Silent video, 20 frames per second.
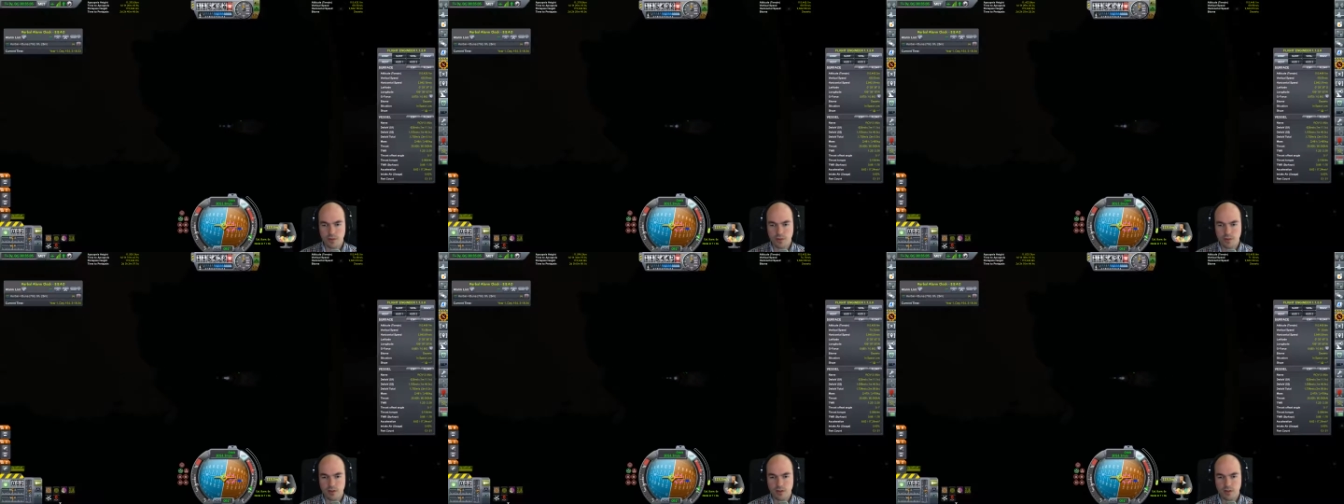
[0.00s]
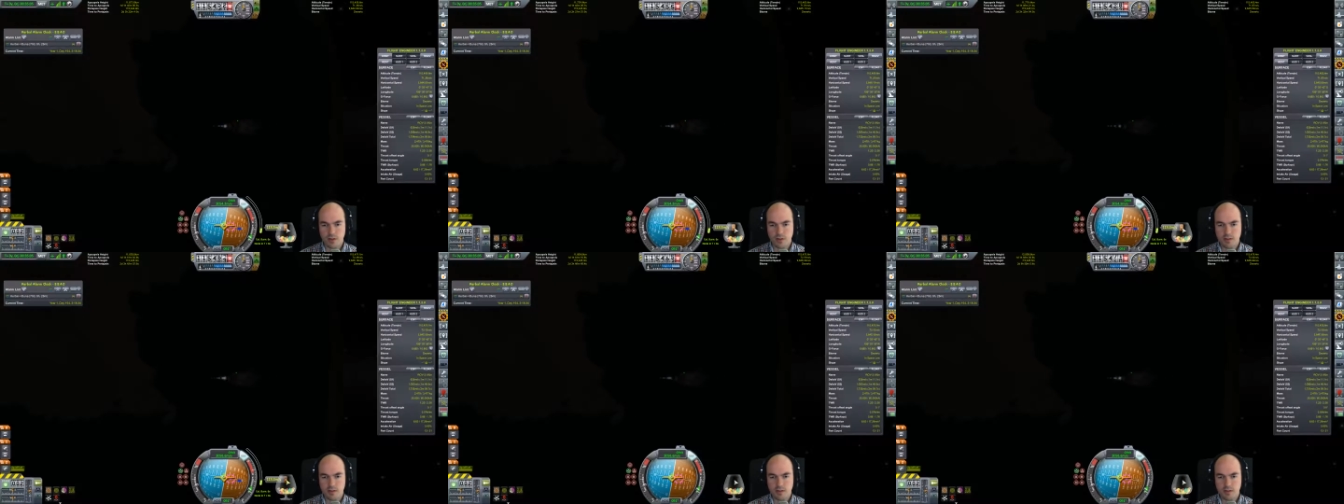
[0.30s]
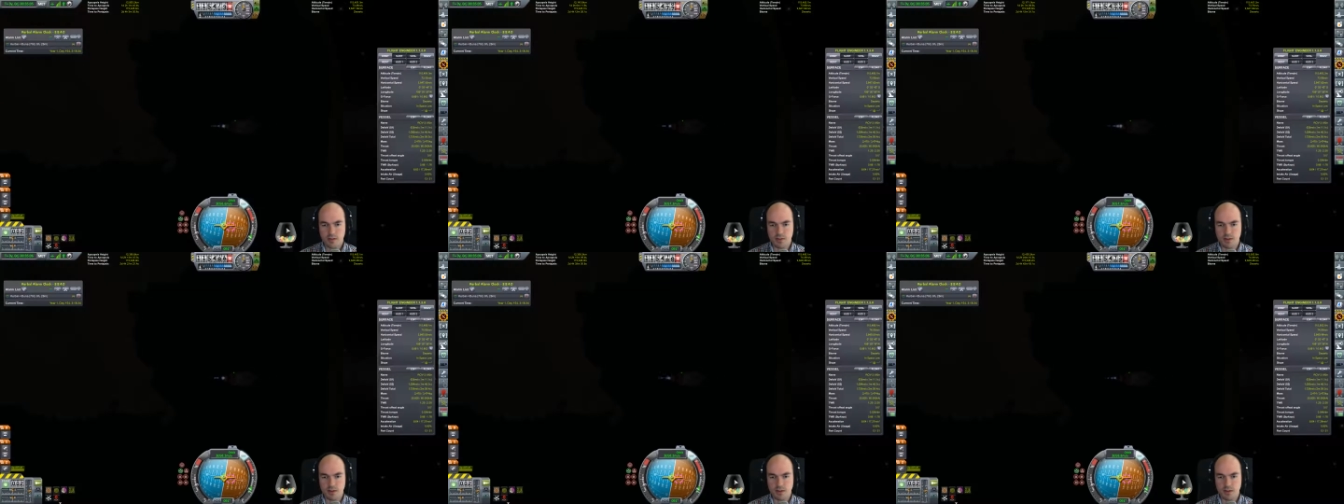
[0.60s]
And this
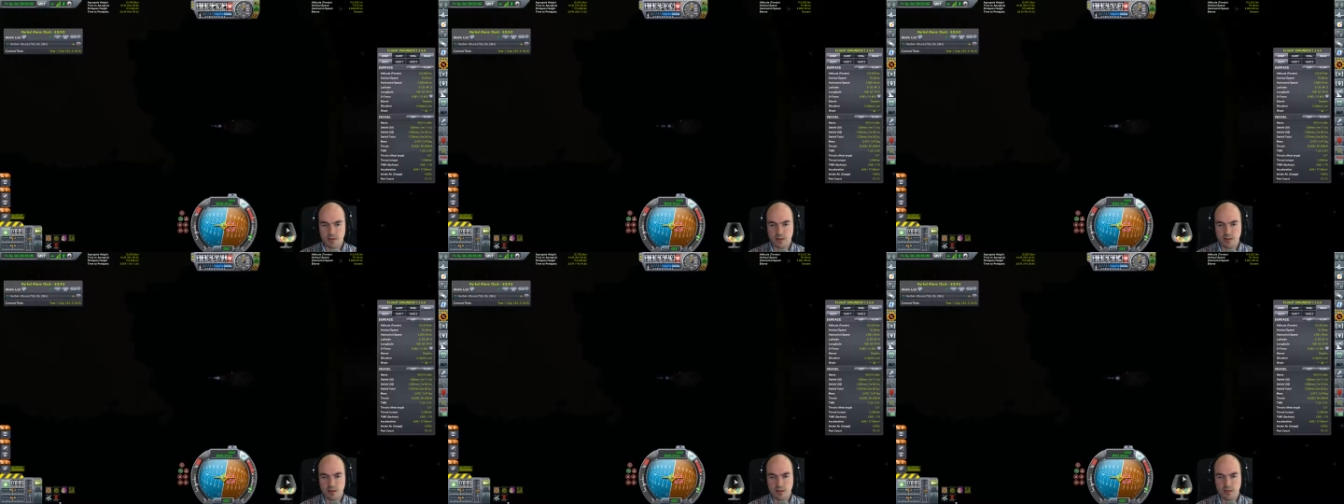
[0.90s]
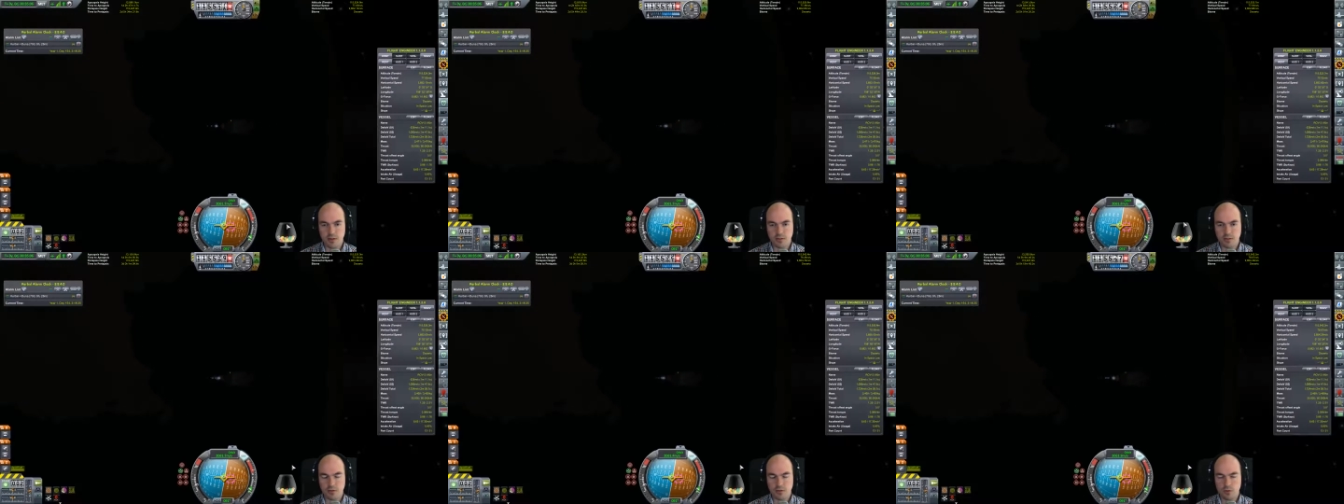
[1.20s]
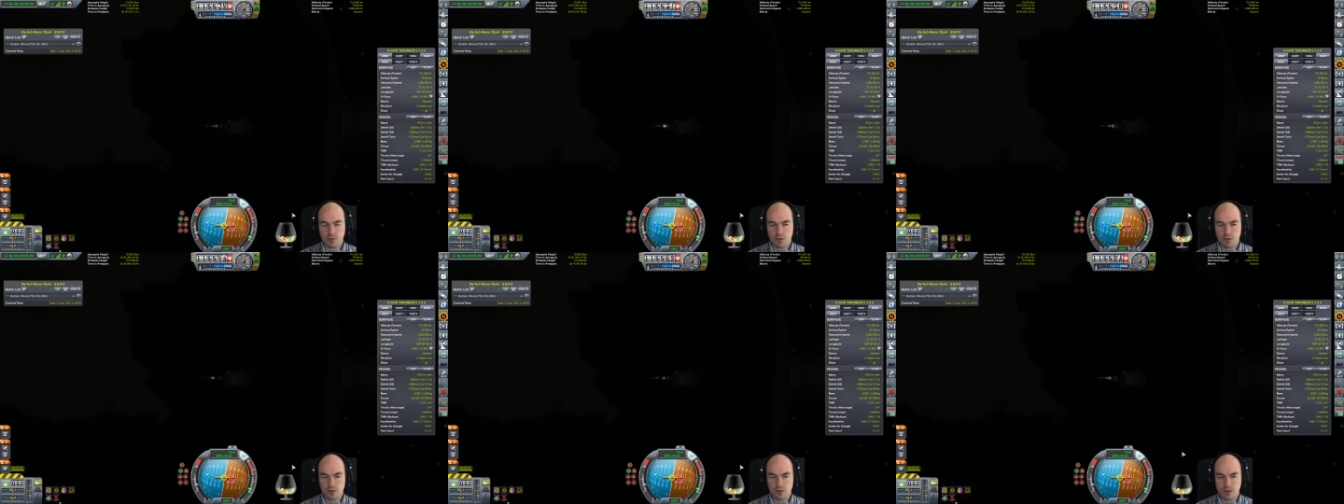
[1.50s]
thing is
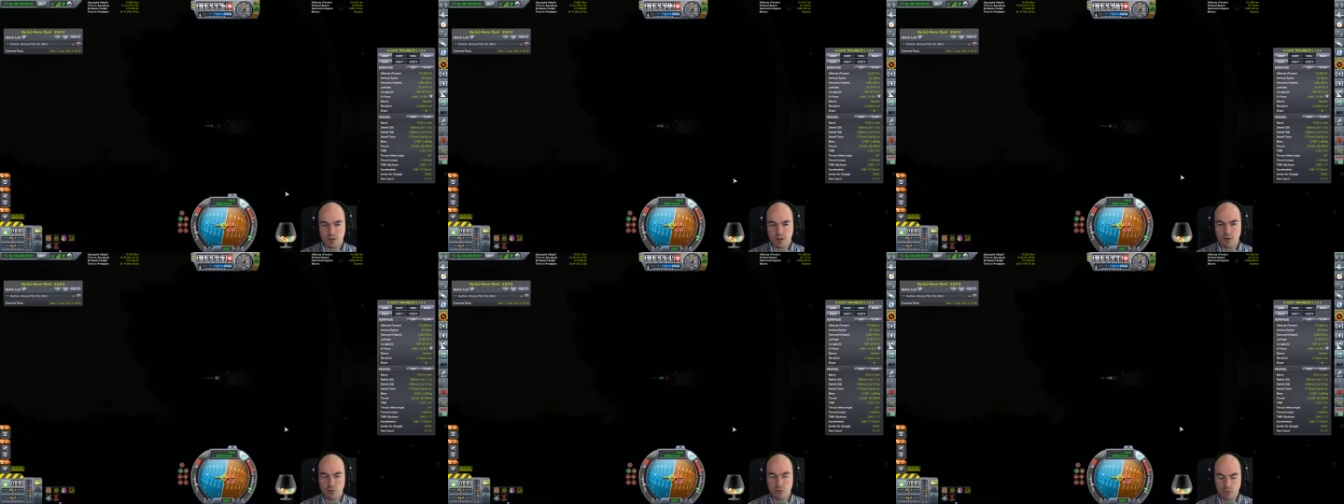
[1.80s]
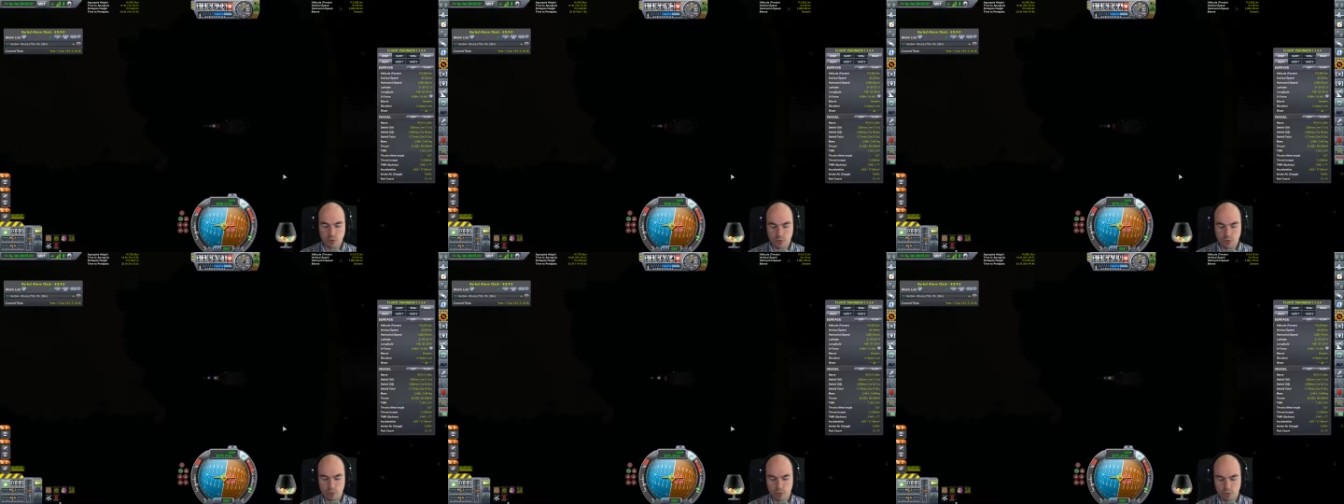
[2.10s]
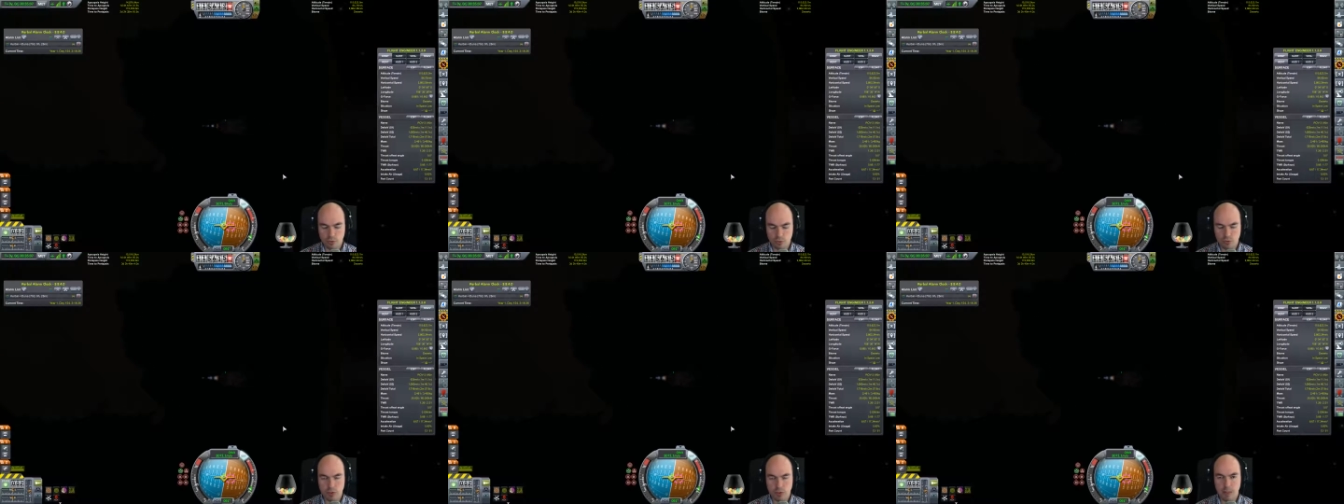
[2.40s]
going to take... Oh
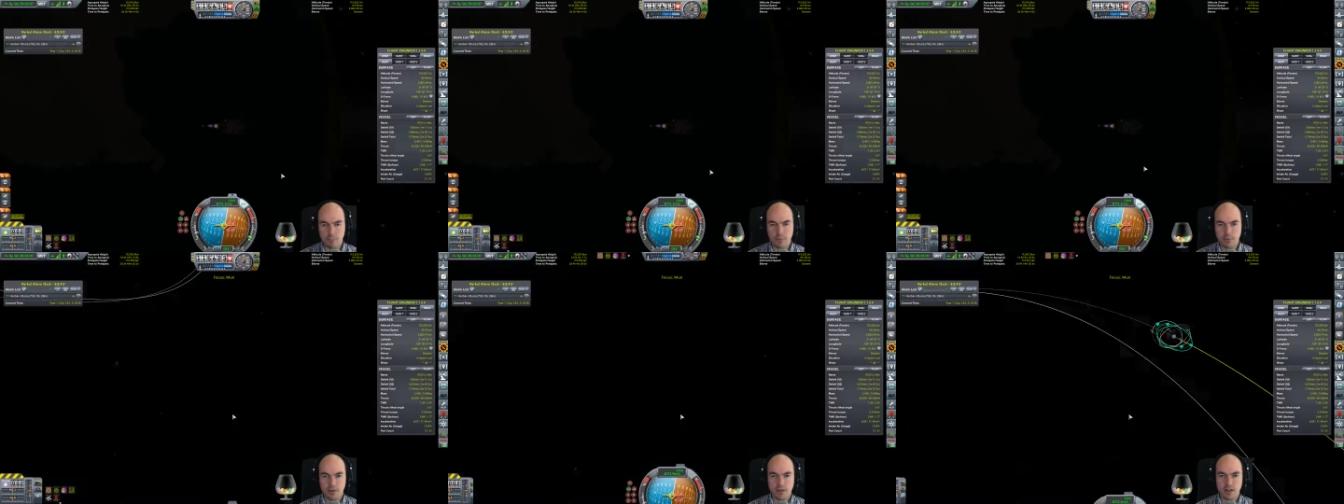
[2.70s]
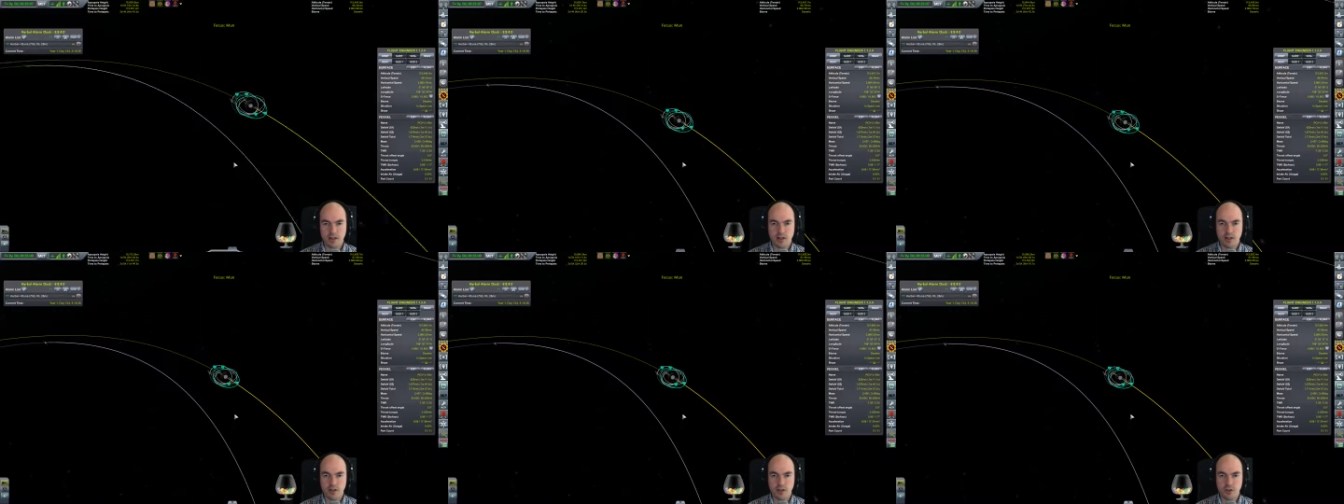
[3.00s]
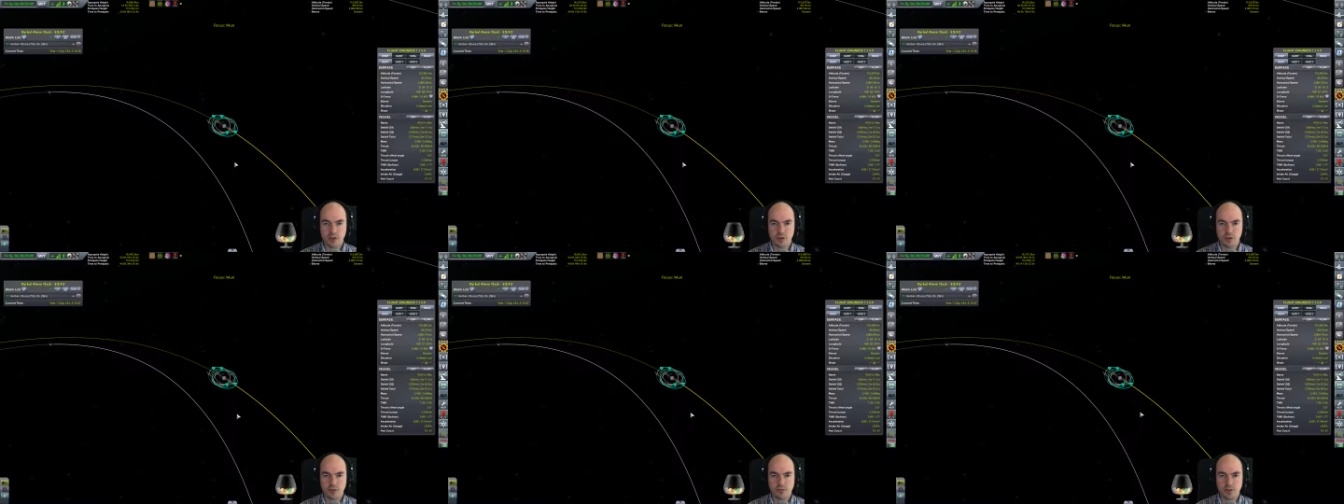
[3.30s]
crap, I
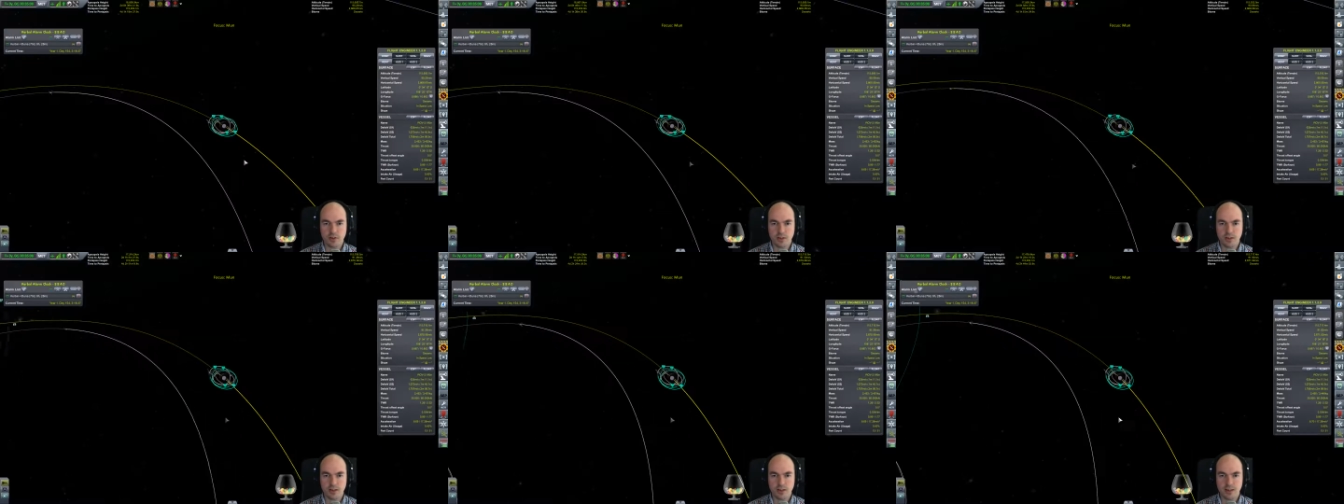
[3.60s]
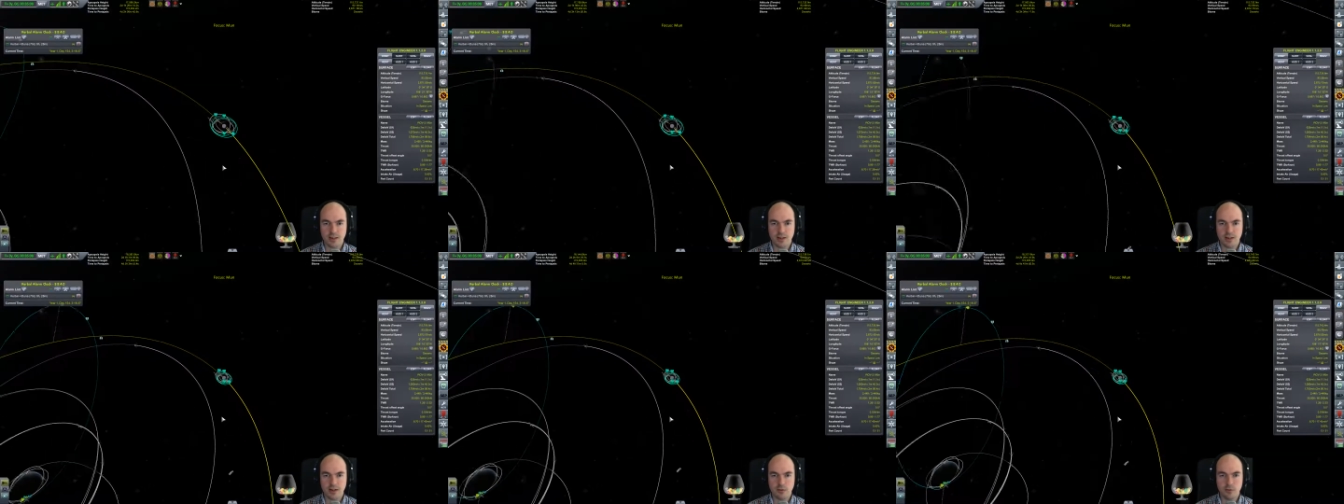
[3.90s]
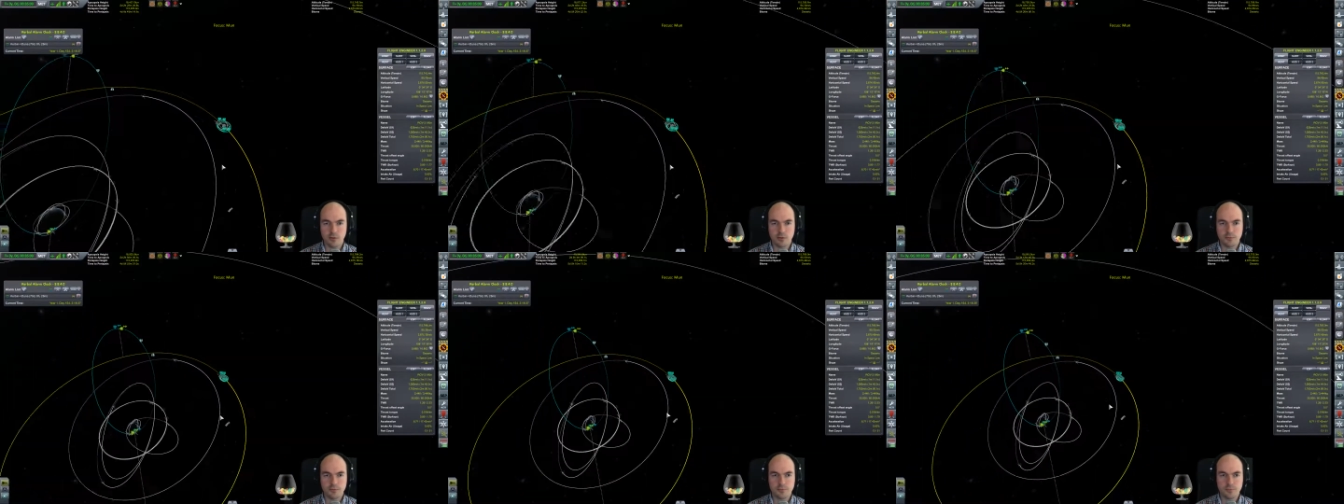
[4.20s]
shouldn't have clicked that
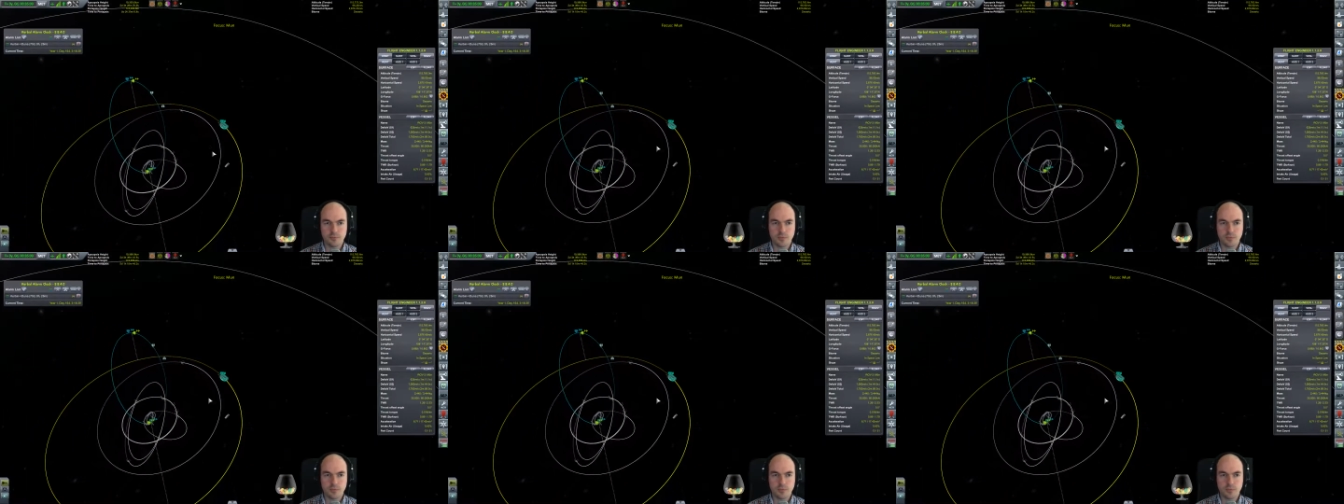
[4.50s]
one.